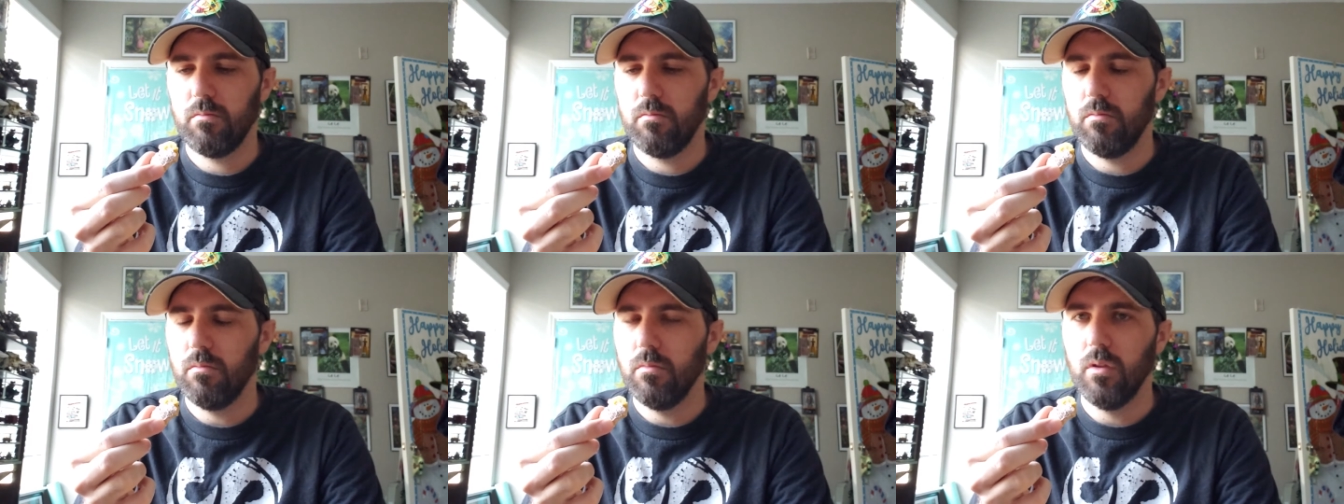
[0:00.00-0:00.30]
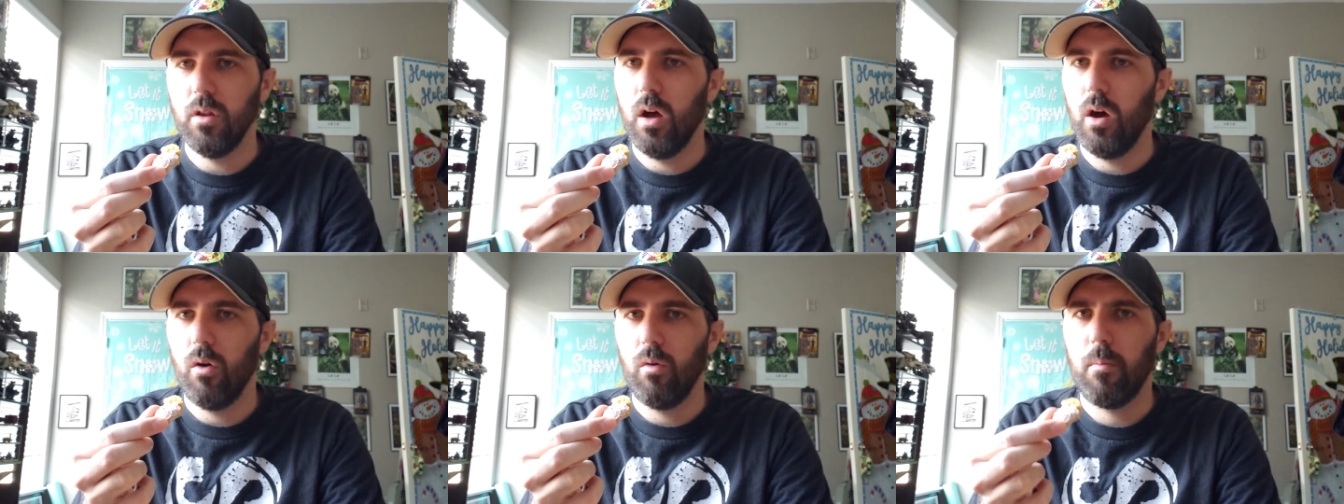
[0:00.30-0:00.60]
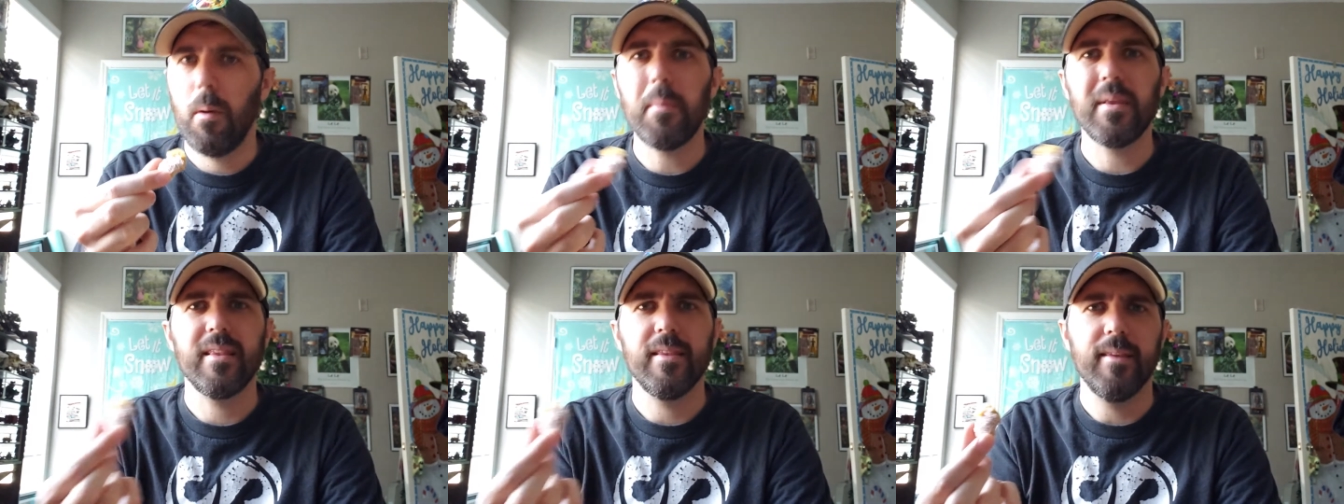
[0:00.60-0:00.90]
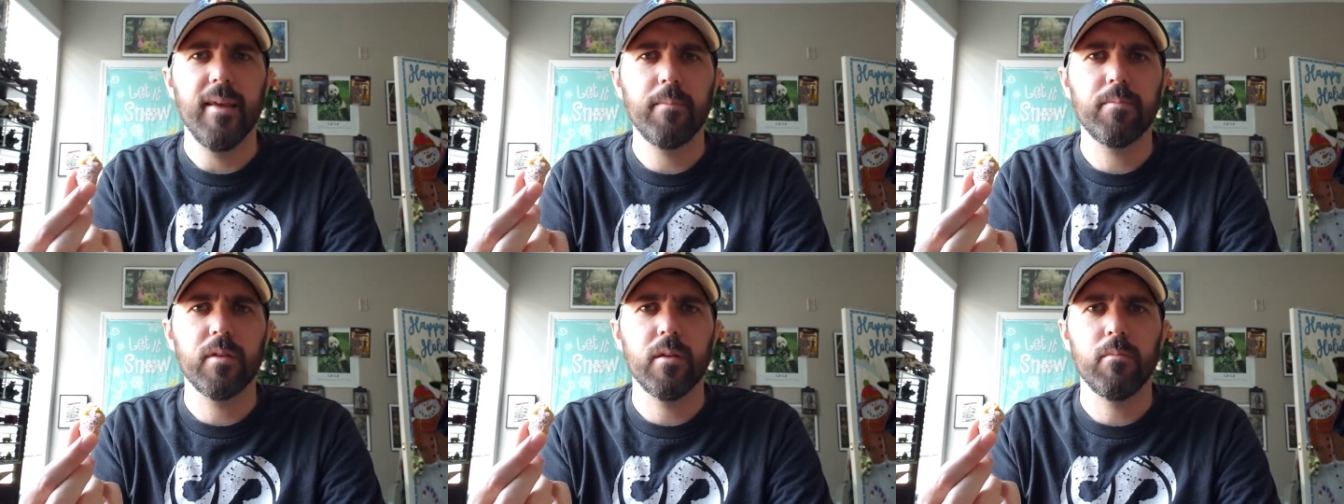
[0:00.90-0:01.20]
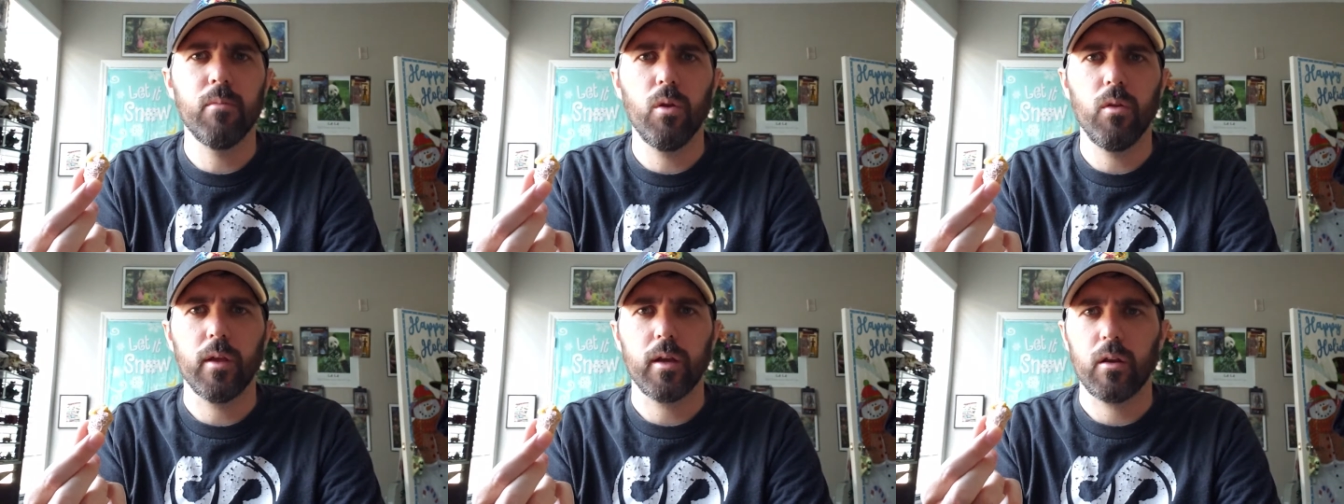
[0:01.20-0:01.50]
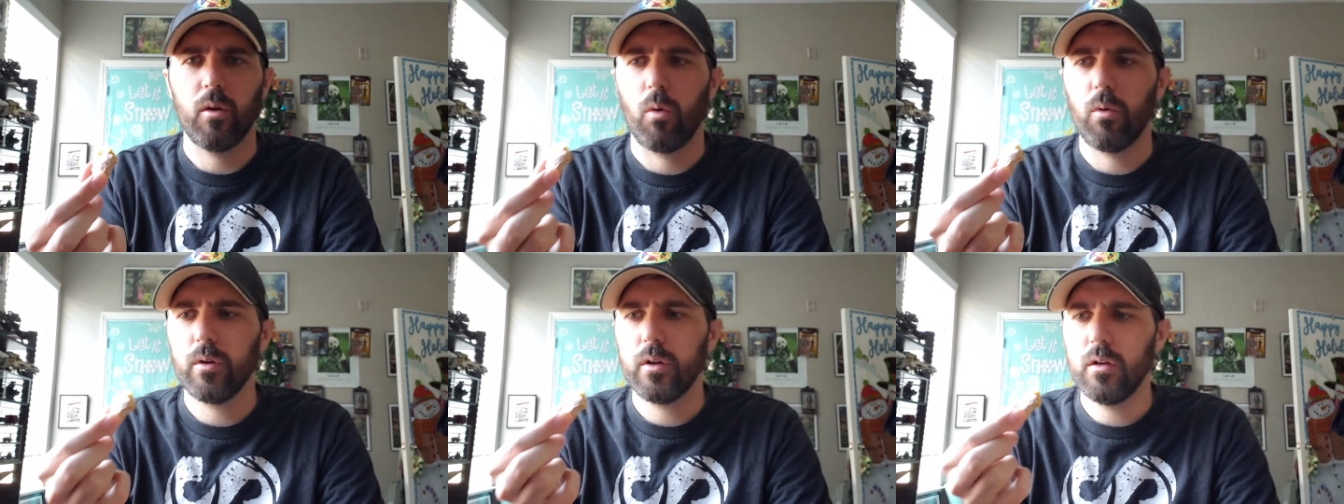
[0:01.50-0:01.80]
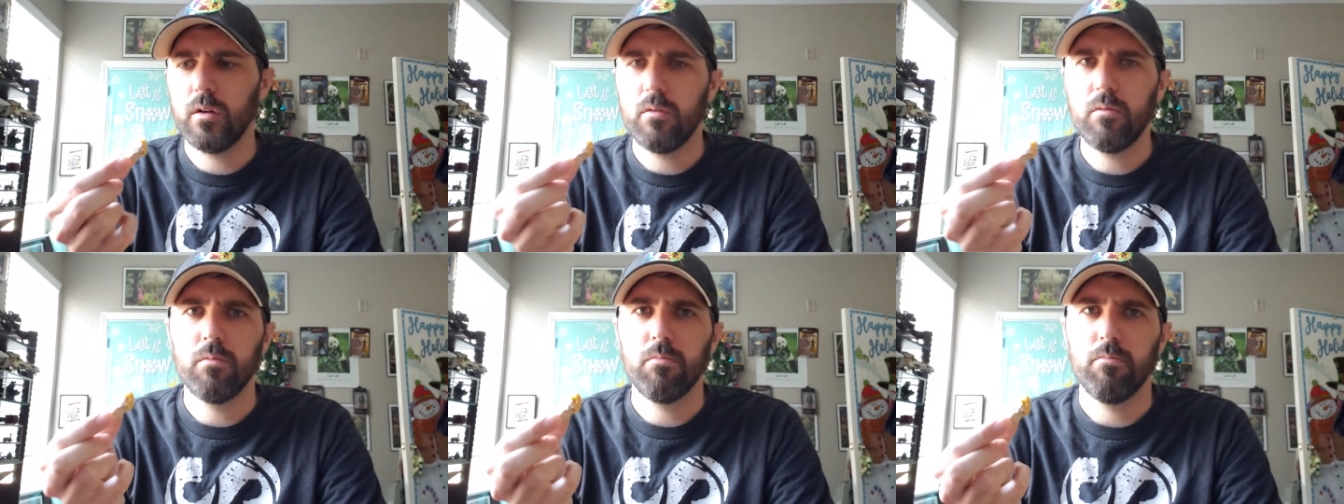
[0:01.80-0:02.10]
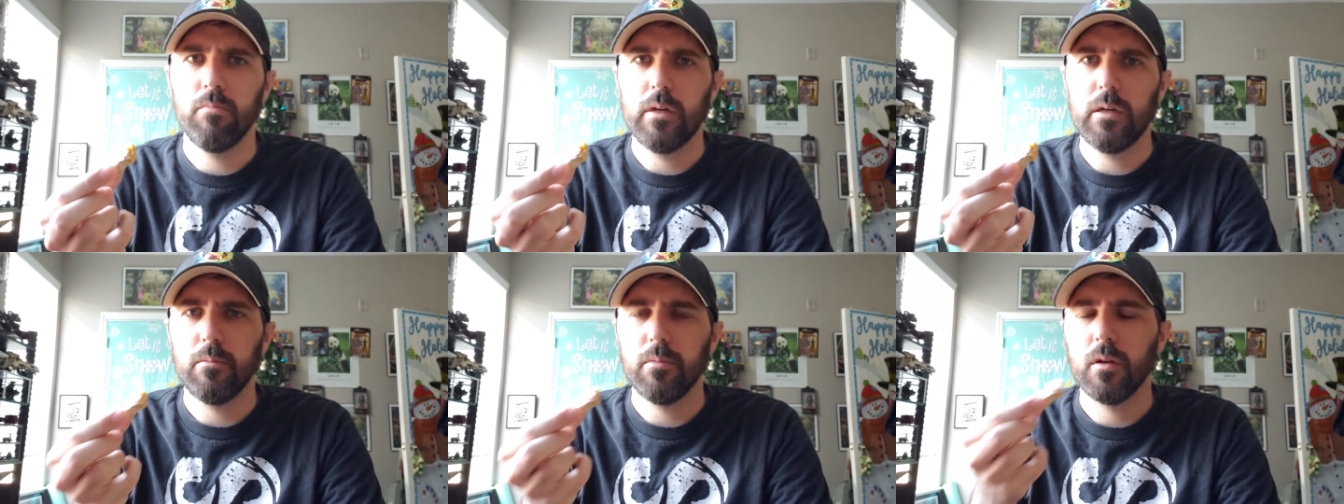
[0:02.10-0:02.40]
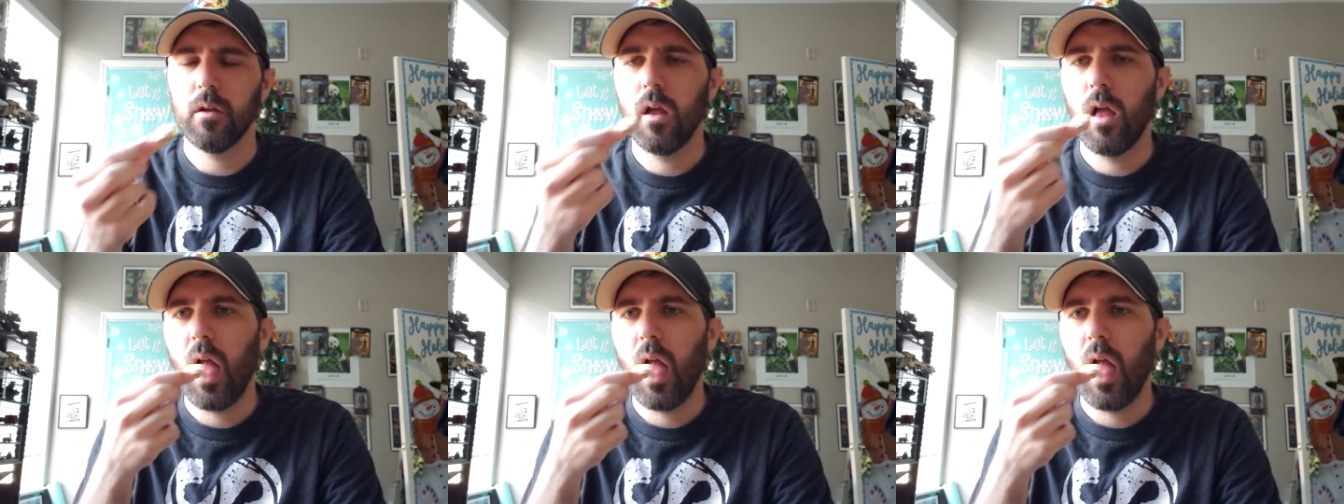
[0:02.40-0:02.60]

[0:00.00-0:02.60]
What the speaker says: No. Maybe dipped in milk like an Oreo? Maybe.